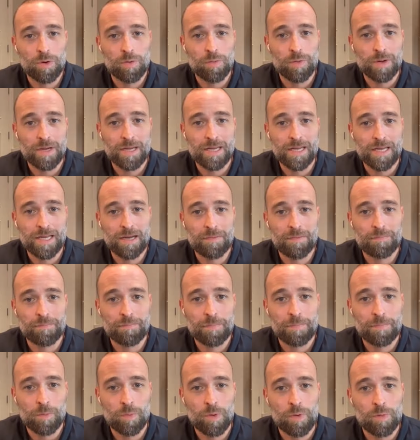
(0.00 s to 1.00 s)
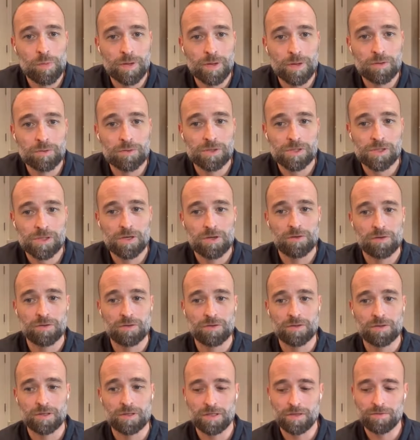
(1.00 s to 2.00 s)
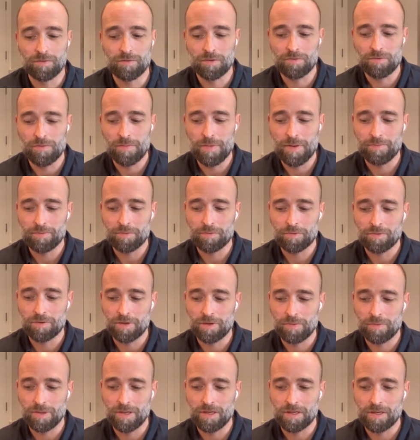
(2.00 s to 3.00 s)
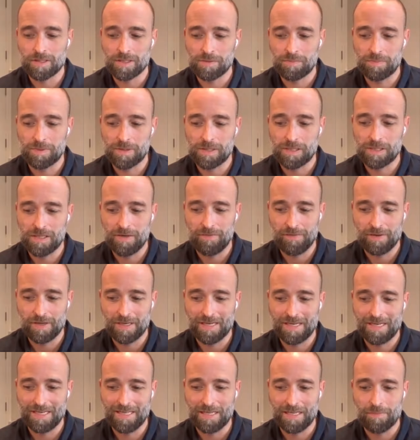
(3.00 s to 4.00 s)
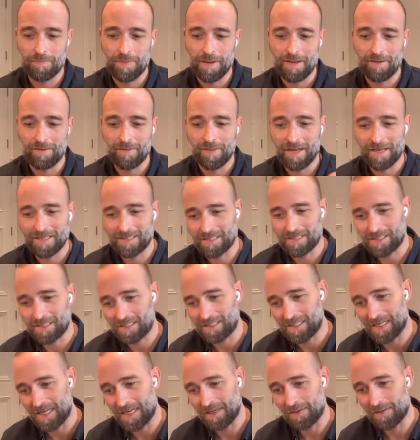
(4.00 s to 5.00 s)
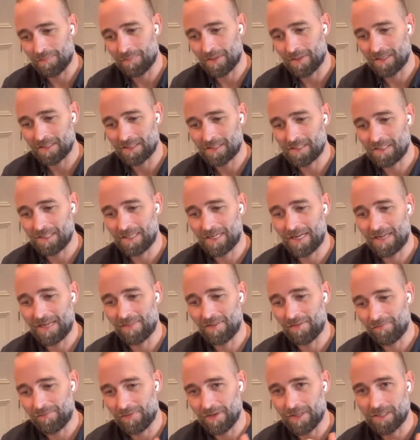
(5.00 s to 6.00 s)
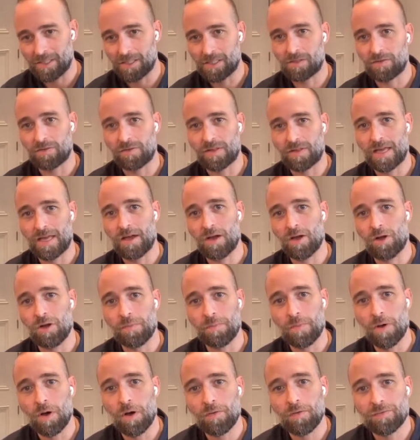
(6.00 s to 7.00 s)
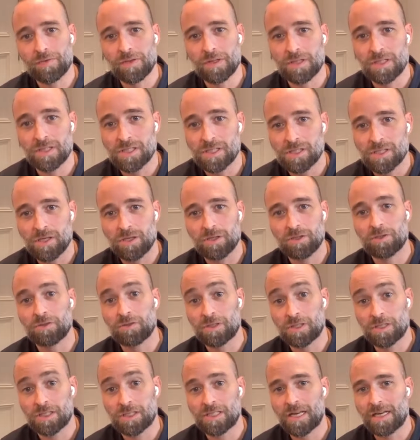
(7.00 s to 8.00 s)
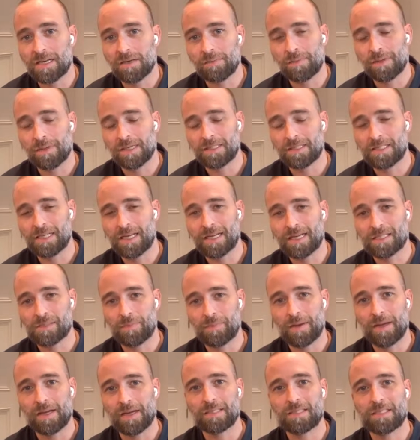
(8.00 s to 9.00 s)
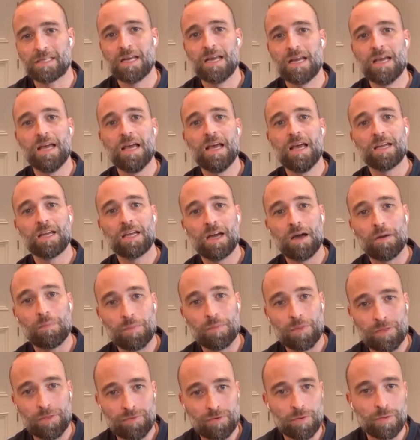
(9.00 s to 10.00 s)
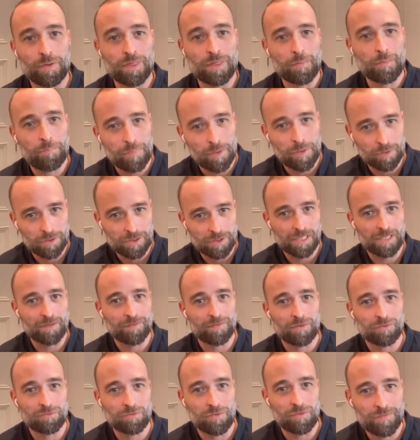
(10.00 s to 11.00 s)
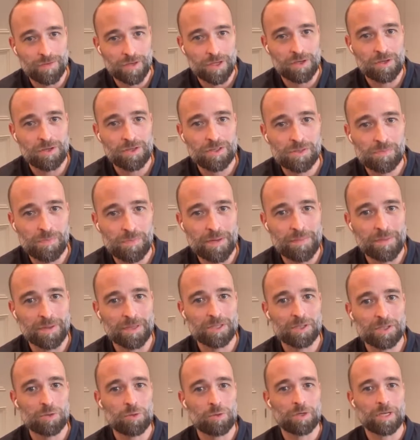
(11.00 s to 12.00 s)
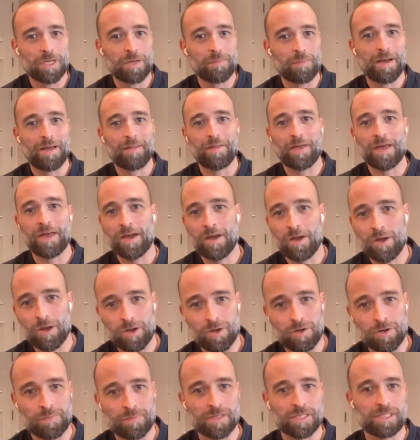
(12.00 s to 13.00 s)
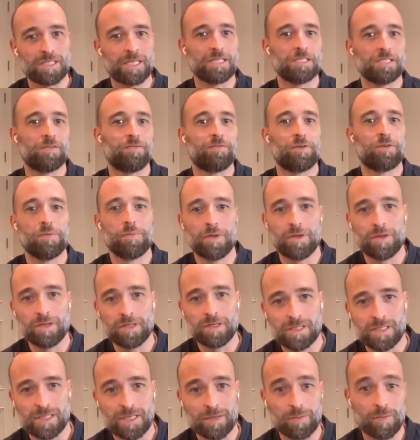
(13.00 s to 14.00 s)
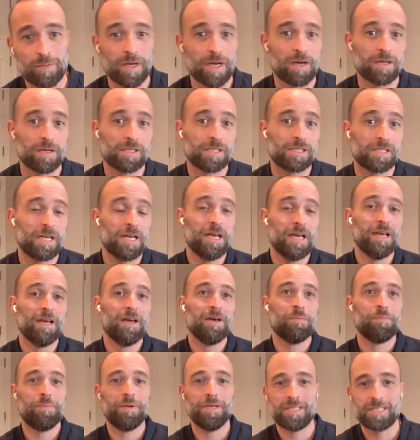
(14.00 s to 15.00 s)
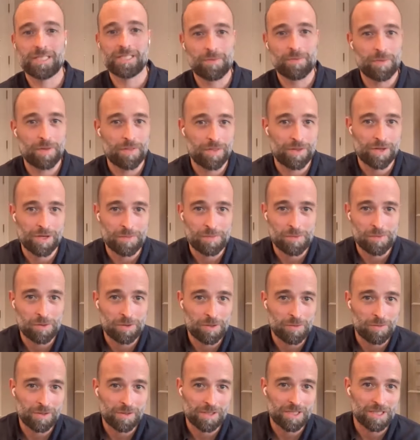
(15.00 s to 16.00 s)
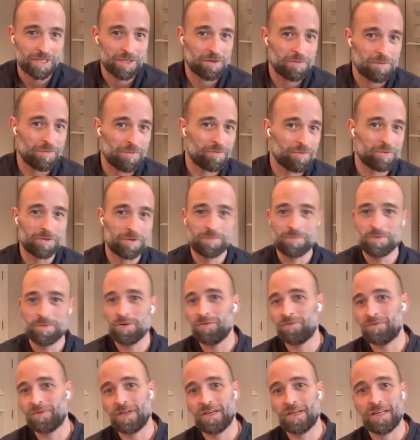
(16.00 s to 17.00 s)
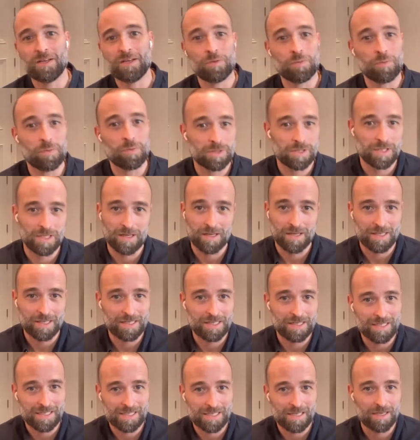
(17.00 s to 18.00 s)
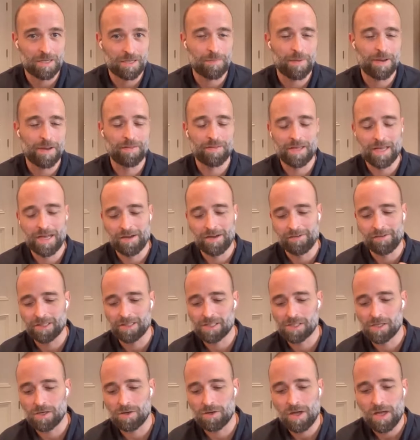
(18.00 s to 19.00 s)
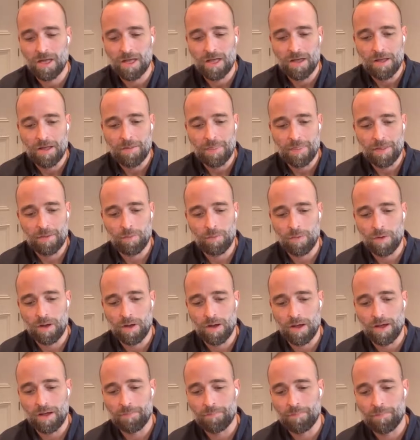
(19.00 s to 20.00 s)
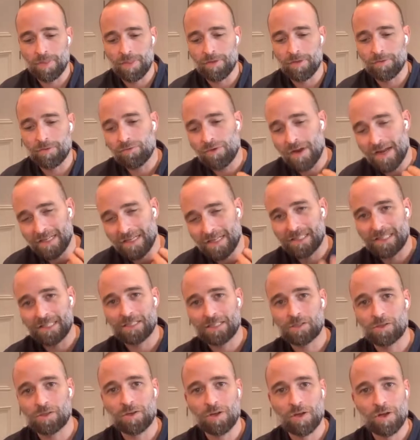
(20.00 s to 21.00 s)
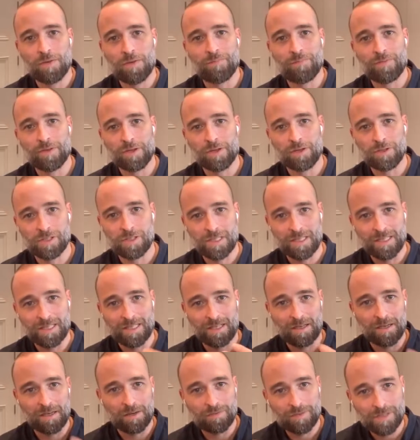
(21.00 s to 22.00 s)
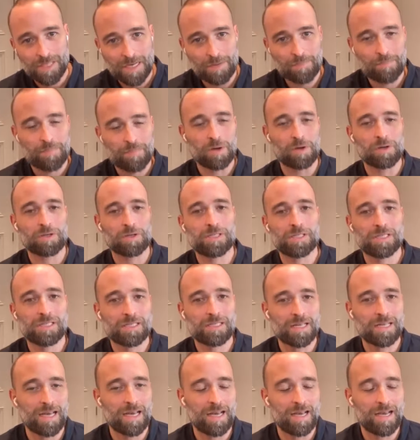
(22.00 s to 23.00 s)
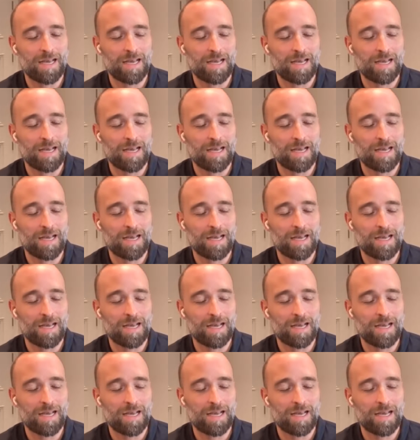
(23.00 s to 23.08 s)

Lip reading: what we also, you've got to remember, although we are specifically about that sustainability and the features of their home, often the social sustainability aspects come through in the body of the reviews. People are talking about their home, the sense of community. We ask, please share one thing or more you wish you'd known before you'd moved in, or what do you like and dislike about the area? So the ratings on HomeViews and the kind of tick box